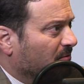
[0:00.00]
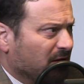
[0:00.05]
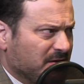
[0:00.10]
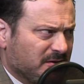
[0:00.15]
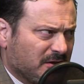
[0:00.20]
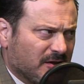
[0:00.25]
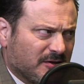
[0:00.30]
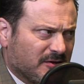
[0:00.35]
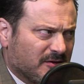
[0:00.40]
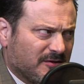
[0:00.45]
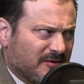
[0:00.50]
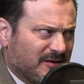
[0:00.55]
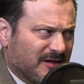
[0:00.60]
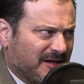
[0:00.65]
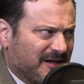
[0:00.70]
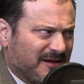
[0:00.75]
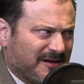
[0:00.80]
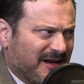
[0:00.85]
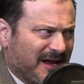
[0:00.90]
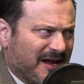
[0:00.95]
Well, that's not
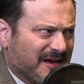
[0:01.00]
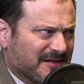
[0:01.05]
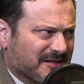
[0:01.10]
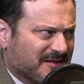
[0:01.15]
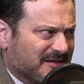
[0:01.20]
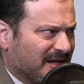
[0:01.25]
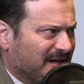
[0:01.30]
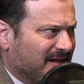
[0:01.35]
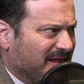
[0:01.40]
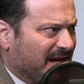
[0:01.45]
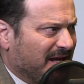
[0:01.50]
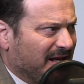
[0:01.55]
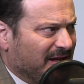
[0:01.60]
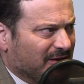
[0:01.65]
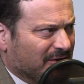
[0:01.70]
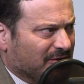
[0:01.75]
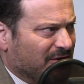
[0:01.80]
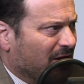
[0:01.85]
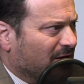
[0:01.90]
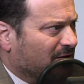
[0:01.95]
the case. It's like
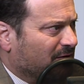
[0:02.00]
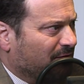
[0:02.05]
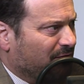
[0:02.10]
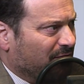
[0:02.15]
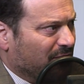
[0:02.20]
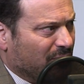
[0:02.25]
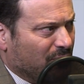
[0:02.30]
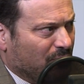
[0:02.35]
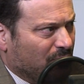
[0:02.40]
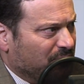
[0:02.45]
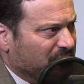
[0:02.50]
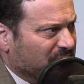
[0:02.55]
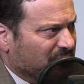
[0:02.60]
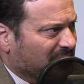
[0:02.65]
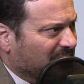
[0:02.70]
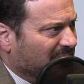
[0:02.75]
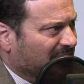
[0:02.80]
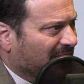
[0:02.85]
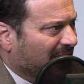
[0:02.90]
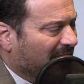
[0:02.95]
thanking the doctor for the cold you
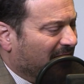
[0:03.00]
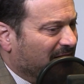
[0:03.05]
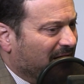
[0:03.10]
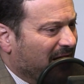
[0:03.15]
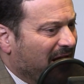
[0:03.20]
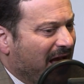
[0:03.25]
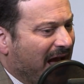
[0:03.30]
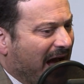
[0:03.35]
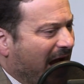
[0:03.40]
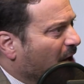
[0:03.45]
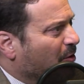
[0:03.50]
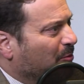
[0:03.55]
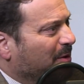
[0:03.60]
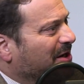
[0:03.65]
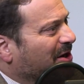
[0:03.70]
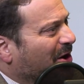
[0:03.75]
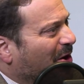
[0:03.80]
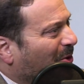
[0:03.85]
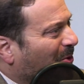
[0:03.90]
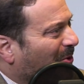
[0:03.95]
didn't get. How do
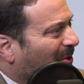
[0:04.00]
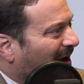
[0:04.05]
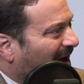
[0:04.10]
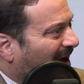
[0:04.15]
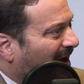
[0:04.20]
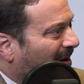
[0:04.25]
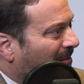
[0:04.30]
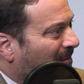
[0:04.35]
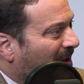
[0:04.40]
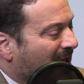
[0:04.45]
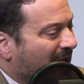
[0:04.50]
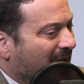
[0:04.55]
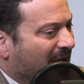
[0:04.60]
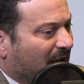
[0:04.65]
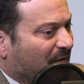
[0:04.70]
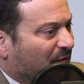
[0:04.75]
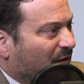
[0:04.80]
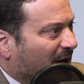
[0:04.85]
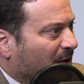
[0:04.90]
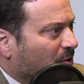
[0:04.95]
we know? Right.
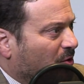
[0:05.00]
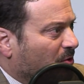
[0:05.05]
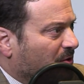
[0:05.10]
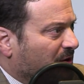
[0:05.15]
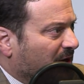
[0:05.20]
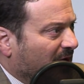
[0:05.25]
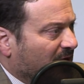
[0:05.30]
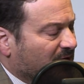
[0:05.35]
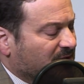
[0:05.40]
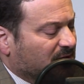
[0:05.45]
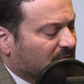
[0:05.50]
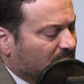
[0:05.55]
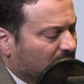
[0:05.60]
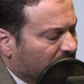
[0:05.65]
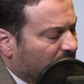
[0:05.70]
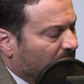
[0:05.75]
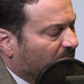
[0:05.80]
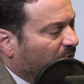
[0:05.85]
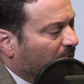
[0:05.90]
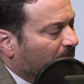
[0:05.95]
In fact, Gordon
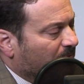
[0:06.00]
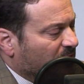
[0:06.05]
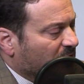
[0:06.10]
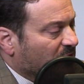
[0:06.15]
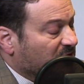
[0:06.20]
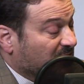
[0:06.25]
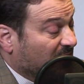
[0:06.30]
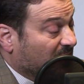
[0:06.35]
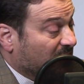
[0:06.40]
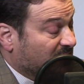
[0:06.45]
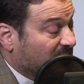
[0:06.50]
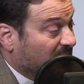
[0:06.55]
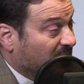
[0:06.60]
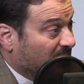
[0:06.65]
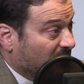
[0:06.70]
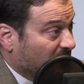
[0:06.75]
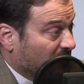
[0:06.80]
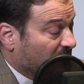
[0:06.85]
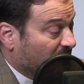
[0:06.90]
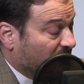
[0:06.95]
Hanson from
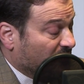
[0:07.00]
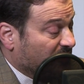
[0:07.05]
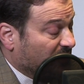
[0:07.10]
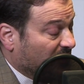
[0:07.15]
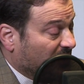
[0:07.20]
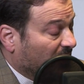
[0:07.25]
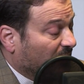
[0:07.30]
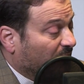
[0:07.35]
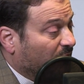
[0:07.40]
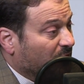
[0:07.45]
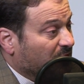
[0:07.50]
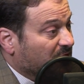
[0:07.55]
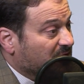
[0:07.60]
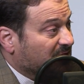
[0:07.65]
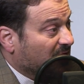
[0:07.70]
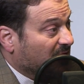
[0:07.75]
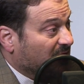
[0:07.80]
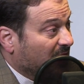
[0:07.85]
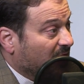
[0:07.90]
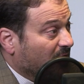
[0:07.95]
UCSD, University of California,
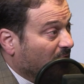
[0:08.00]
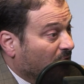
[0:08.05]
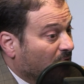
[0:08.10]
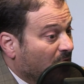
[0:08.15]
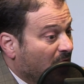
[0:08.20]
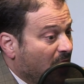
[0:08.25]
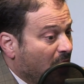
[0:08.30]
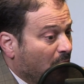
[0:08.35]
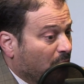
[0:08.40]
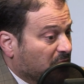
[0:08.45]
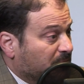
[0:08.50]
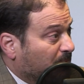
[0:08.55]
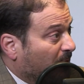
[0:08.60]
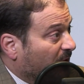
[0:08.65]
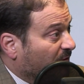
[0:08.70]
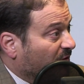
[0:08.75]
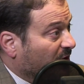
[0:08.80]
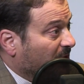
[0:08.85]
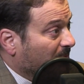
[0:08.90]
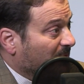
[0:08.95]
San Diego, was
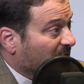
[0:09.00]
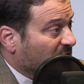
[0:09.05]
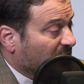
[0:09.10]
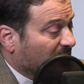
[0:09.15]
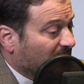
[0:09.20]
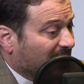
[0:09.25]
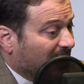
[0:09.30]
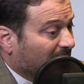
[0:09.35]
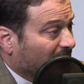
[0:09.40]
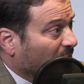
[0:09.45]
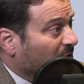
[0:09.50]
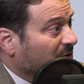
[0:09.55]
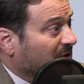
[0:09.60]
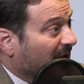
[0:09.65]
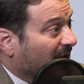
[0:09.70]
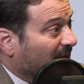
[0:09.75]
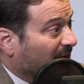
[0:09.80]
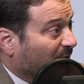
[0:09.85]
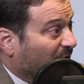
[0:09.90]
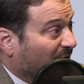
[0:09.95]
part of a commission that
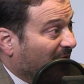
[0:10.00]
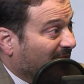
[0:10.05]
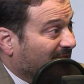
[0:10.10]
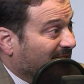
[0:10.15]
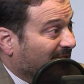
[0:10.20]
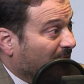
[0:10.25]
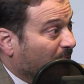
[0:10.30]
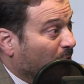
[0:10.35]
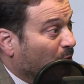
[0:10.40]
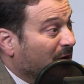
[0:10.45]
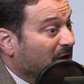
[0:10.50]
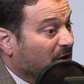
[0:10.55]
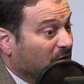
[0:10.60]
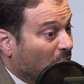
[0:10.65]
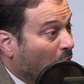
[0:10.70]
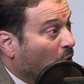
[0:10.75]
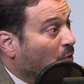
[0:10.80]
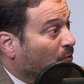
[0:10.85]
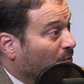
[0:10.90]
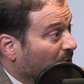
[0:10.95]
looked at the fact that we
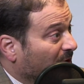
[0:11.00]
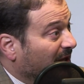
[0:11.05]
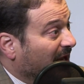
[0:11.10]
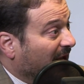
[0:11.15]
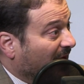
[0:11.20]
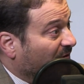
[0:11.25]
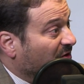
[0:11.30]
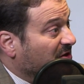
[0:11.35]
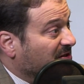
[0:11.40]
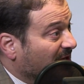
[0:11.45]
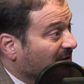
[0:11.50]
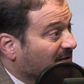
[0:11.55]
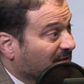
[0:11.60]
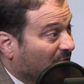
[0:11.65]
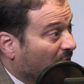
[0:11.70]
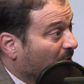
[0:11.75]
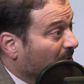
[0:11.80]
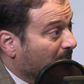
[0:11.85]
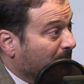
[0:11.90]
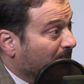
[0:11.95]
don't really have a sense
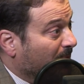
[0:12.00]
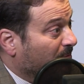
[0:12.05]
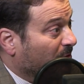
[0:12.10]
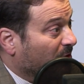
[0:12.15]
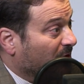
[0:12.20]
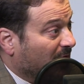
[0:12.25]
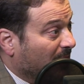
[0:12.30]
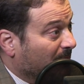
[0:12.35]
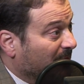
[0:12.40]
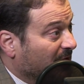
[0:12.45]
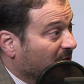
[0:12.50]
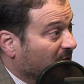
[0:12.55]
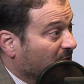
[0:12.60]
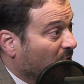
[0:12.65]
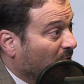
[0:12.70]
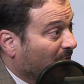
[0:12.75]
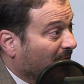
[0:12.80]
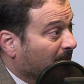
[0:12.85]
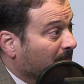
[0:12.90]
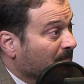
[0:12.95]
of how many people are coming and
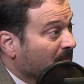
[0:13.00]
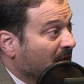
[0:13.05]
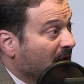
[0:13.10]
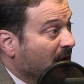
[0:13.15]
going.